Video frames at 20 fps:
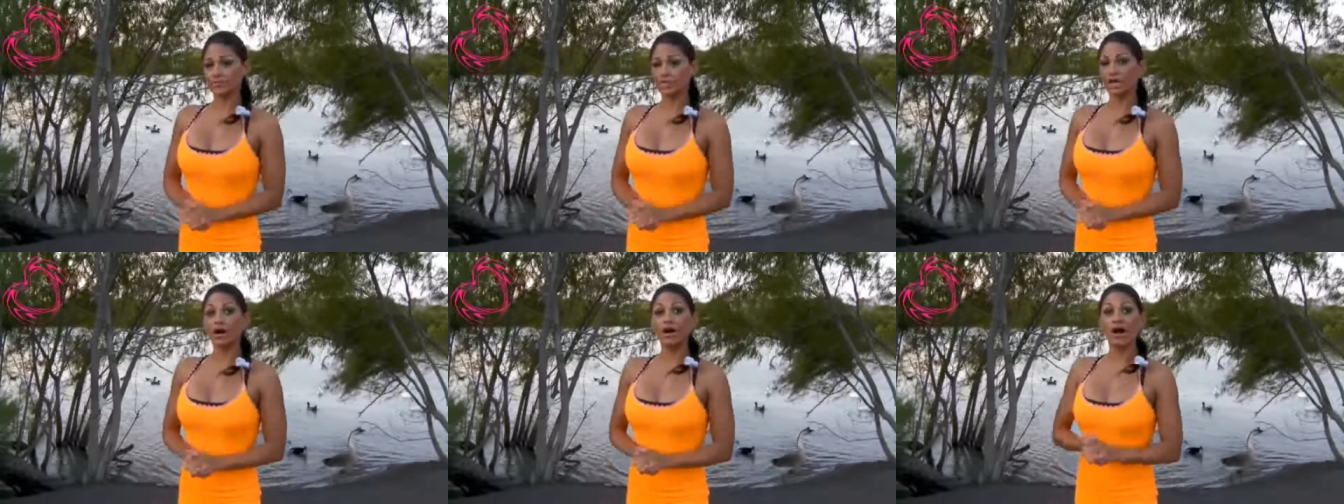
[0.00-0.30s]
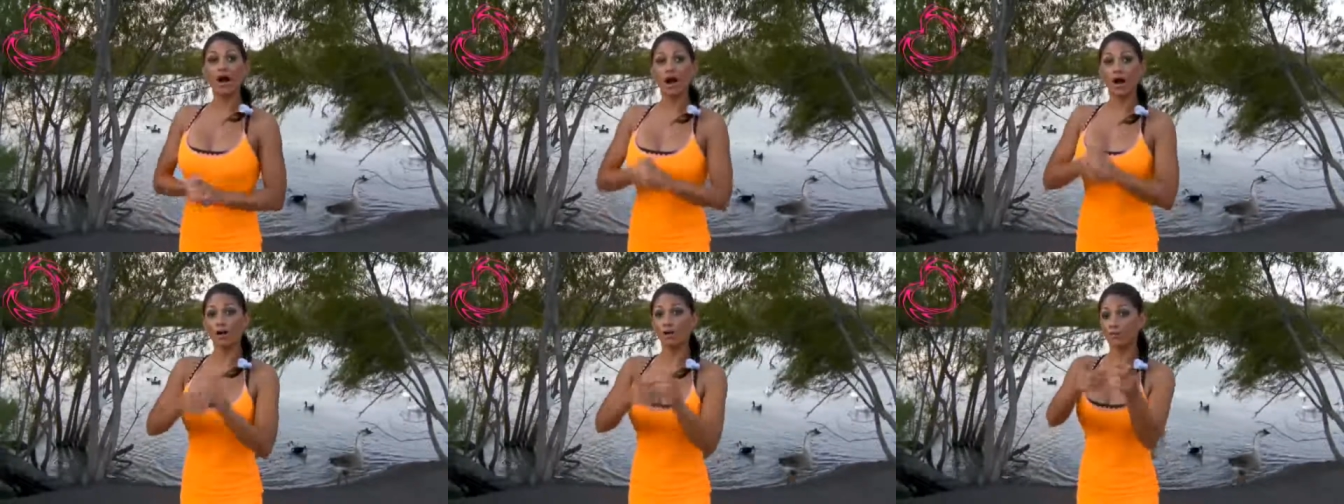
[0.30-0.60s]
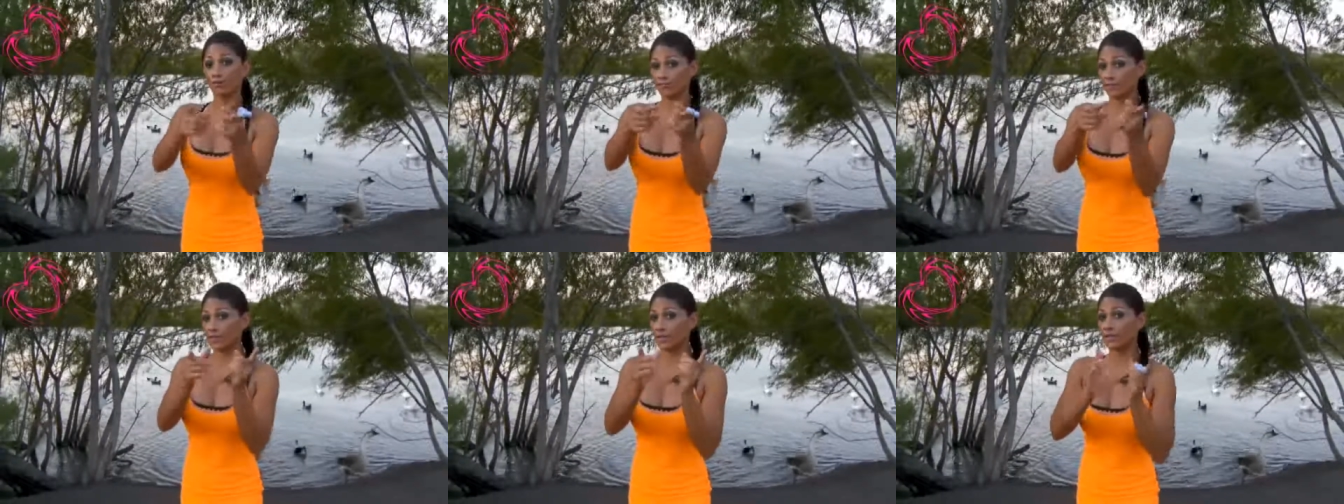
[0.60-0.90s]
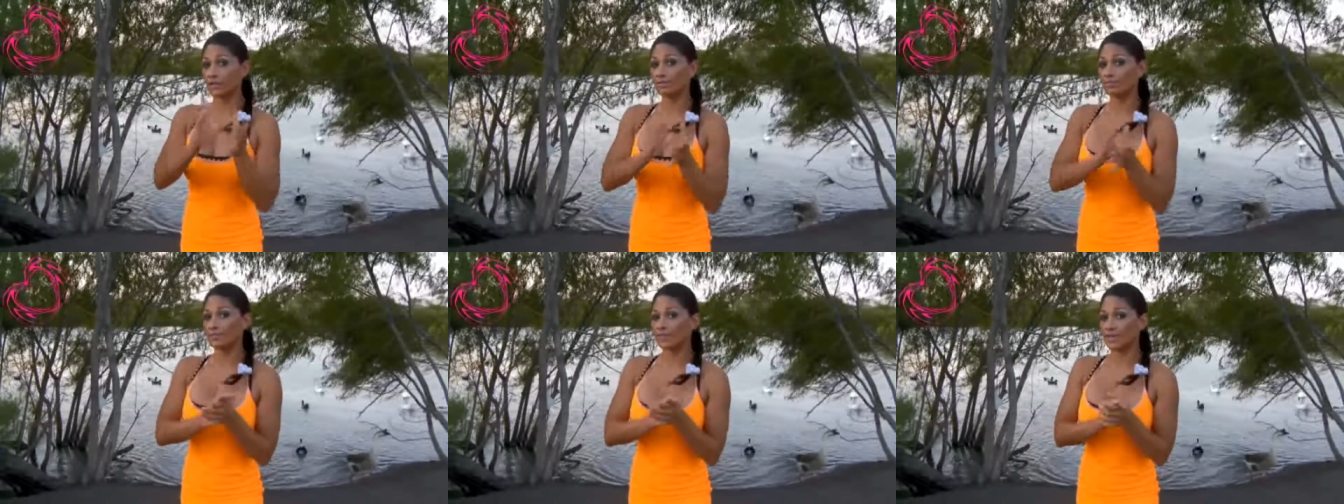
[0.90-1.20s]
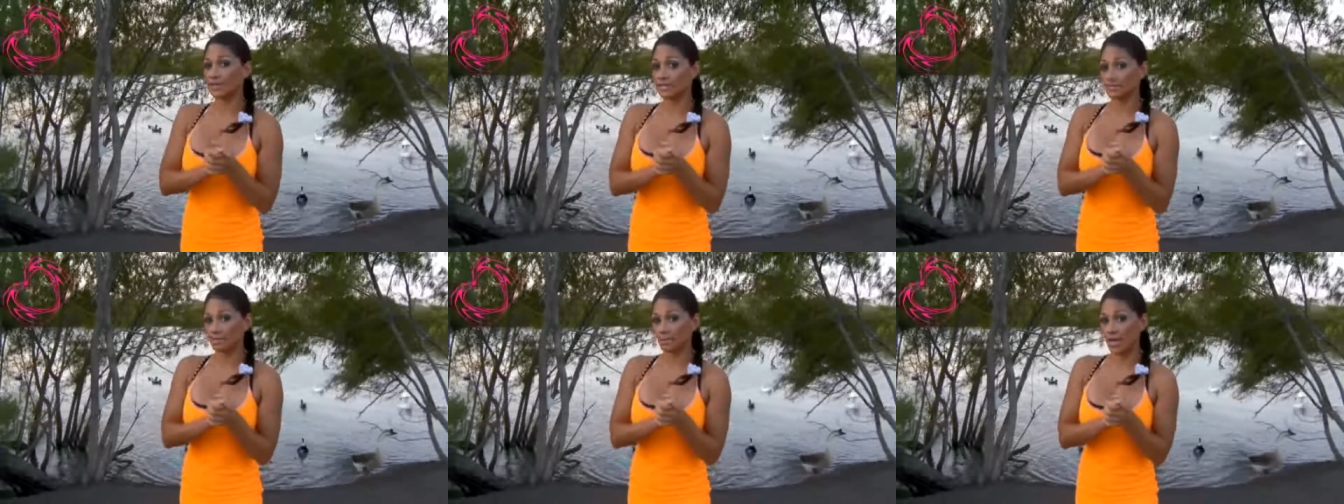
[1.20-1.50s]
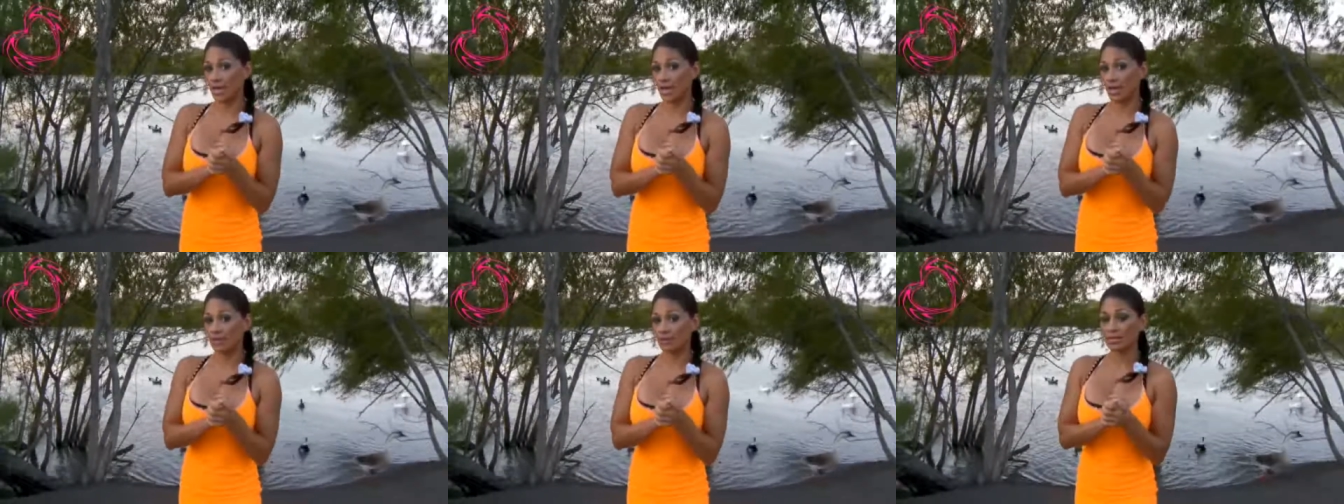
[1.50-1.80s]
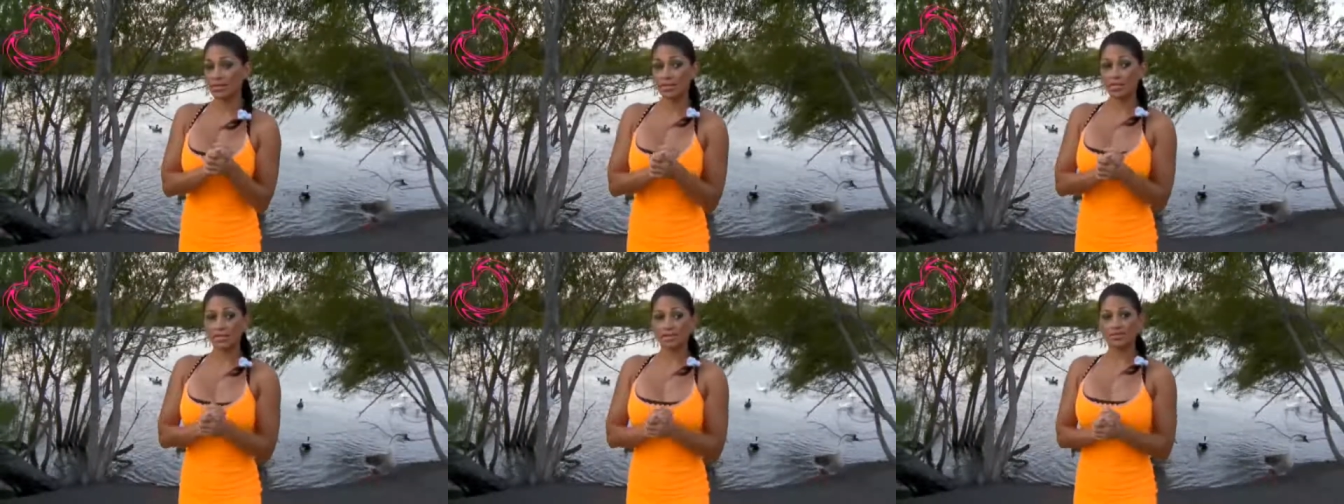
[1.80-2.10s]
a horror film as well.
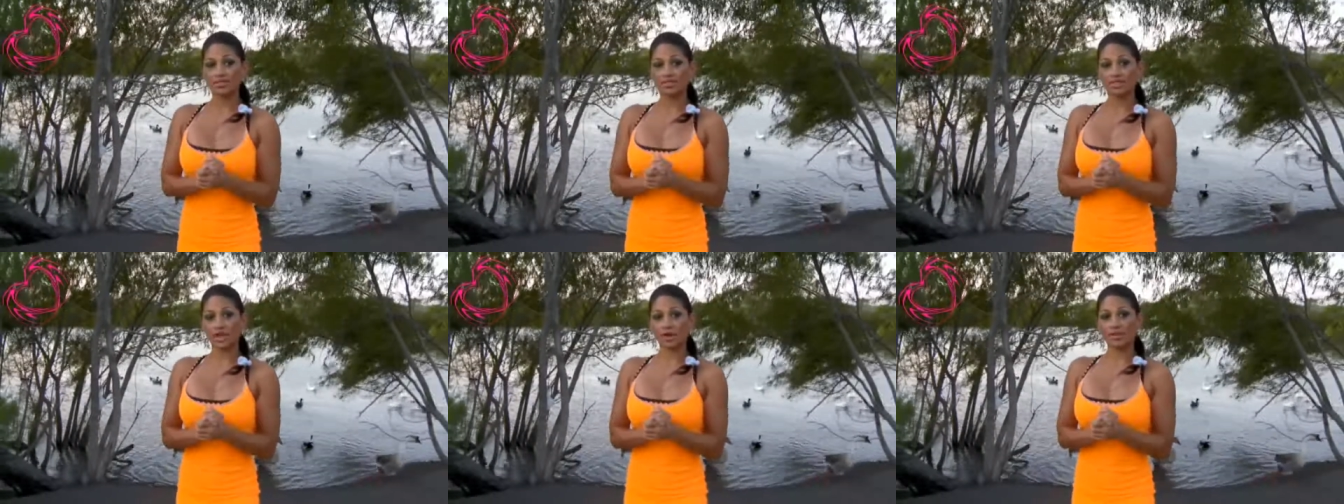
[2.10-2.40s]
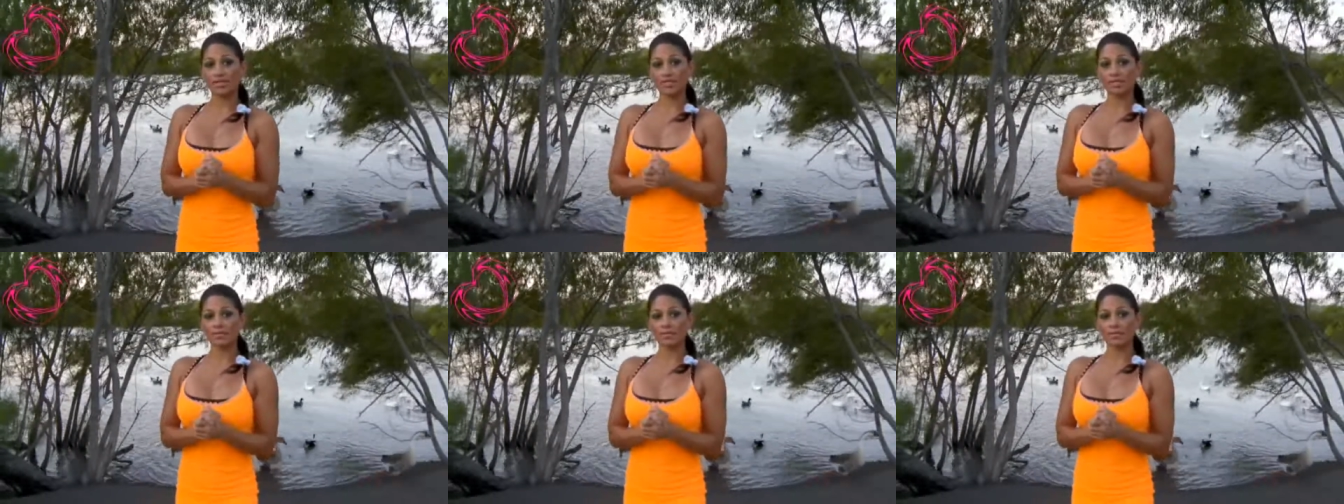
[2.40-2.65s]
So it's